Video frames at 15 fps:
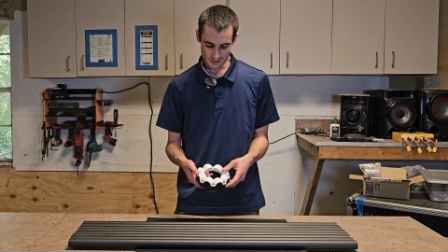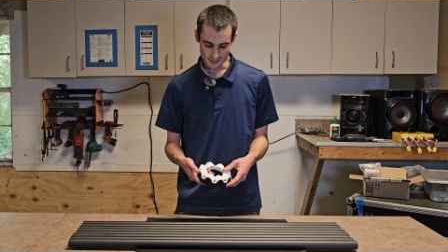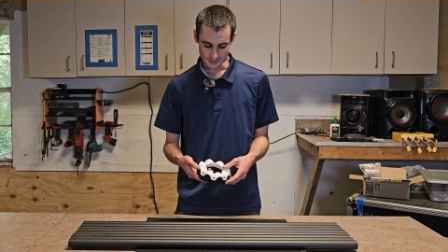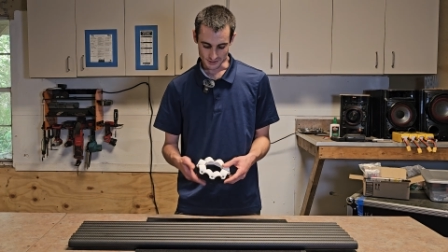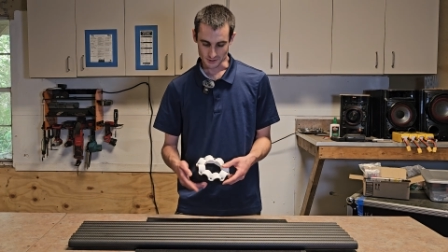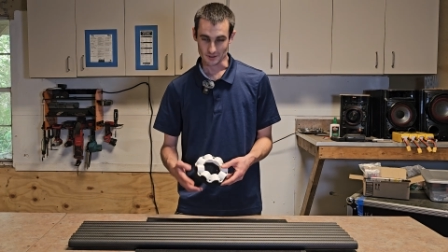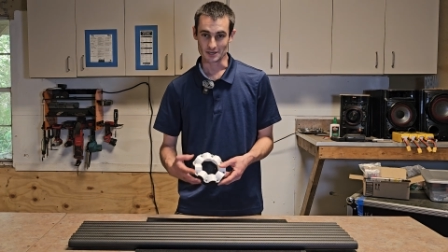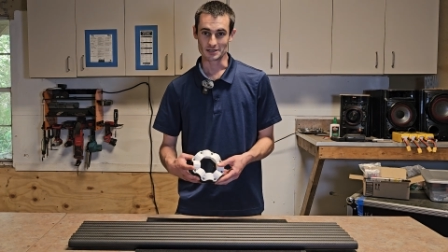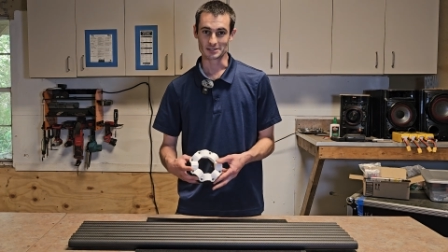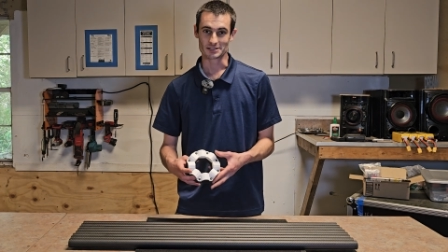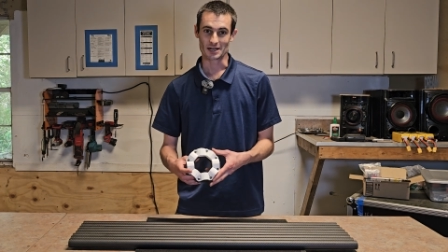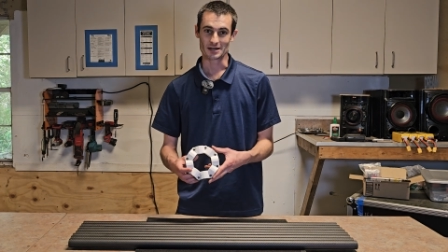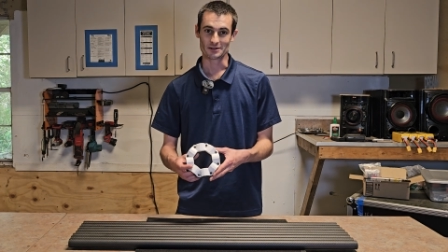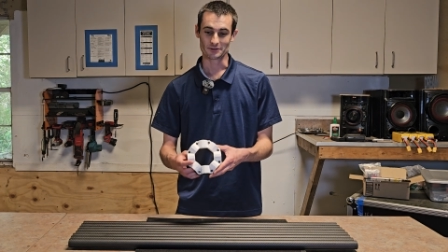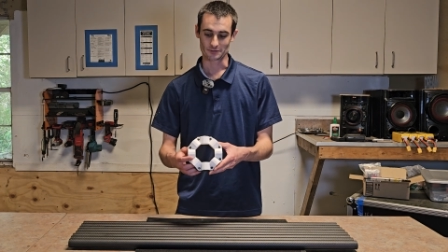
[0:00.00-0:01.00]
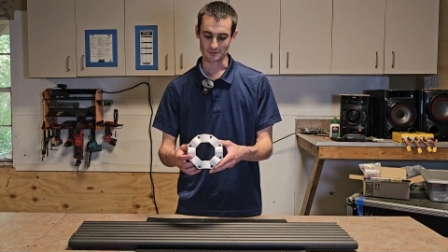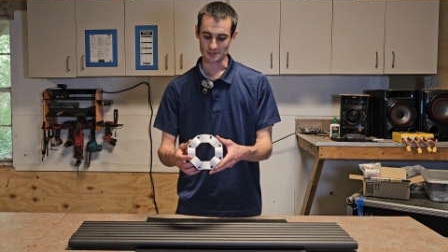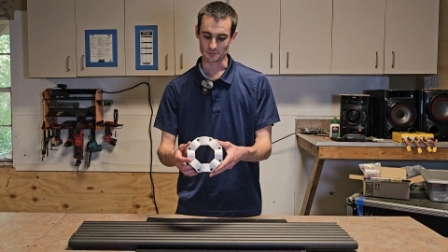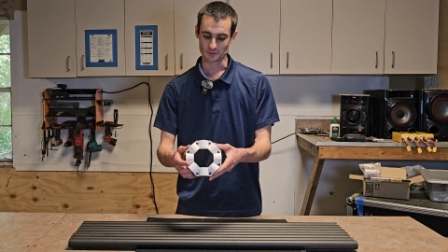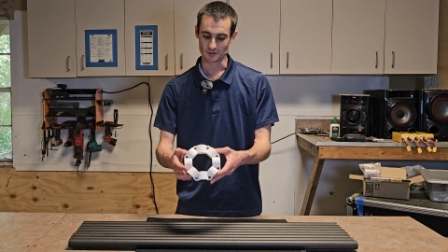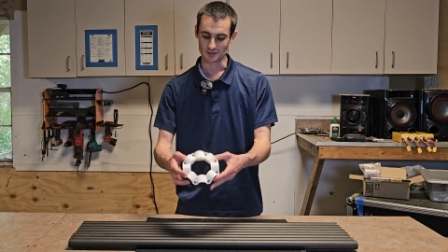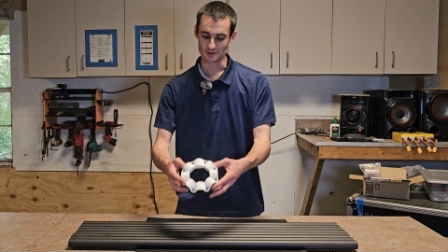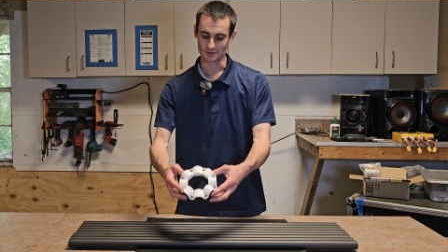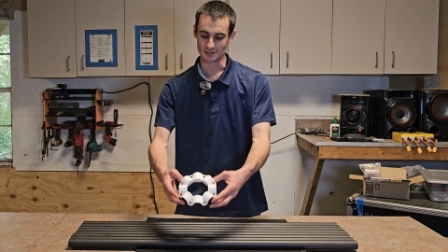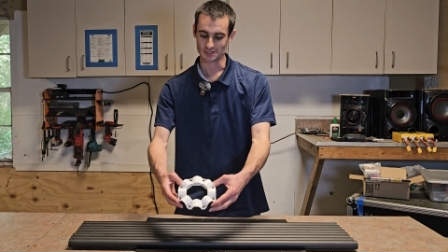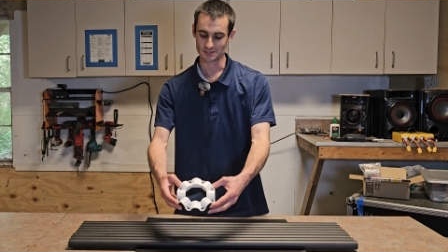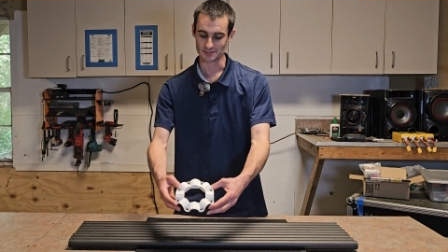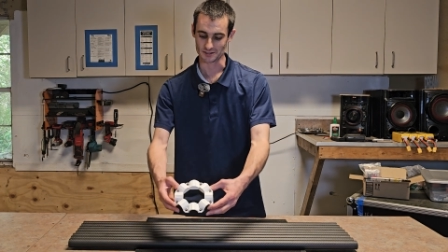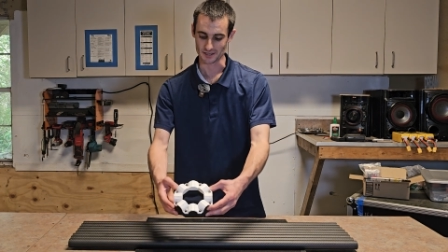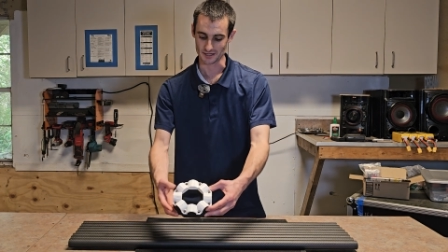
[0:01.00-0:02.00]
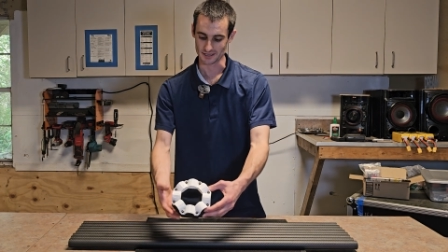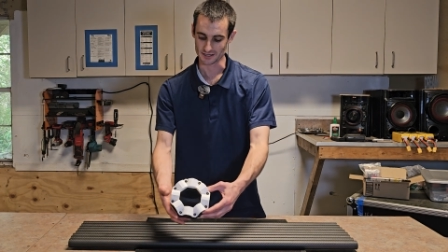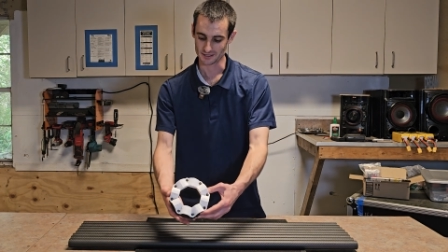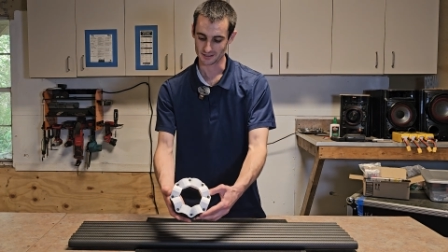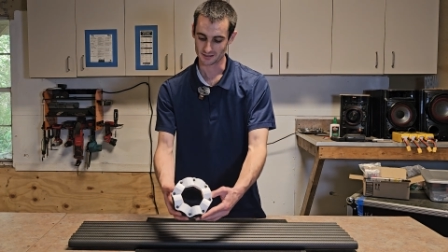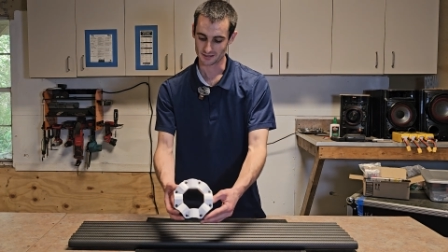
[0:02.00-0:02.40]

And so I designed and 3D printed this thing,